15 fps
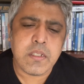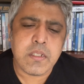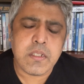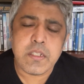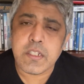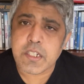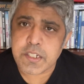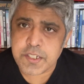
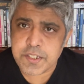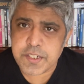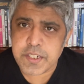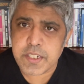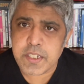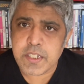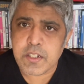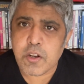
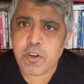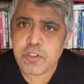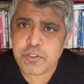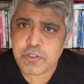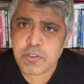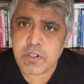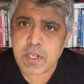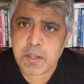Yashji also
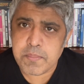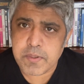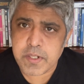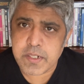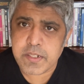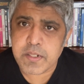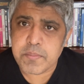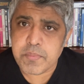
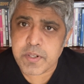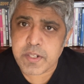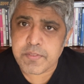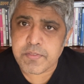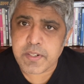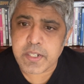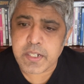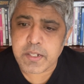collaborated
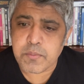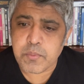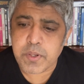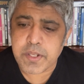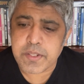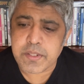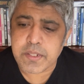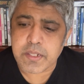briefly
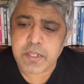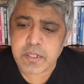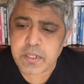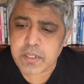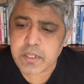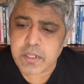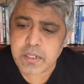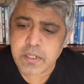with
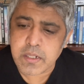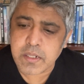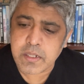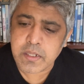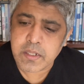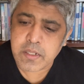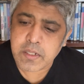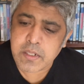
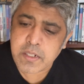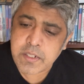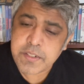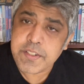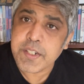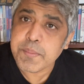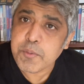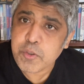
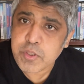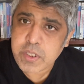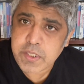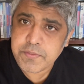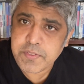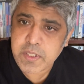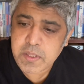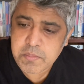Trimurti
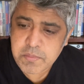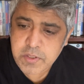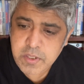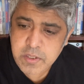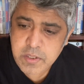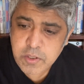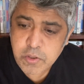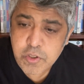Films,
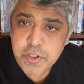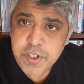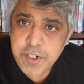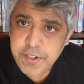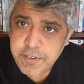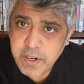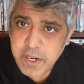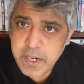
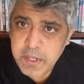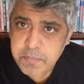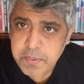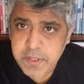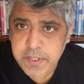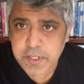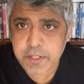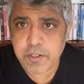Gulshan Rai in
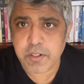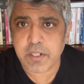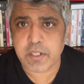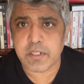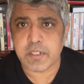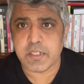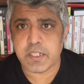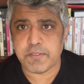particular.
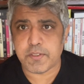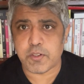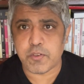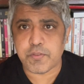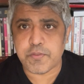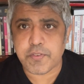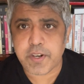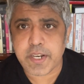They were good
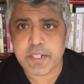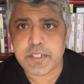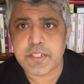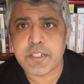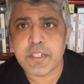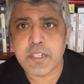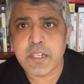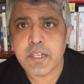
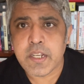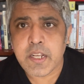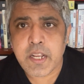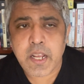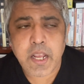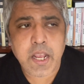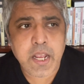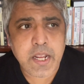friends,
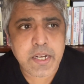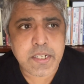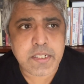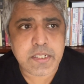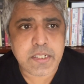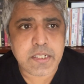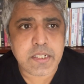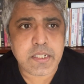and
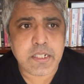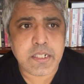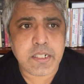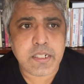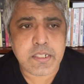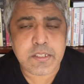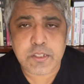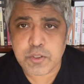
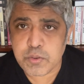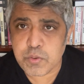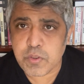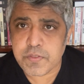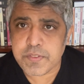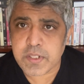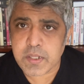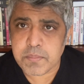the two
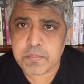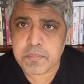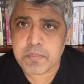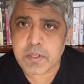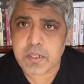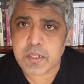of them